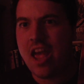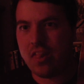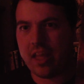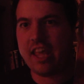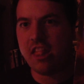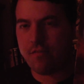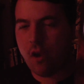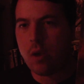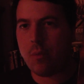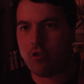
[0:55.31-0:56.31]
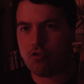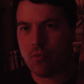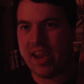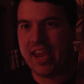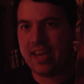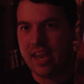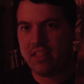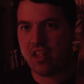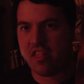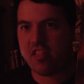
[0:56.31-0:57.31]
Like, it's very much written
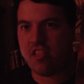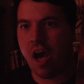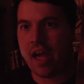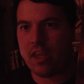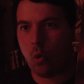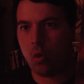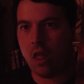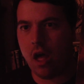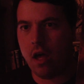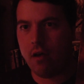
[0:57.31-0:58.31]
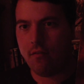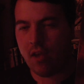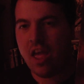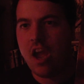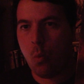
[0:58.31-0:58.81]
in the style of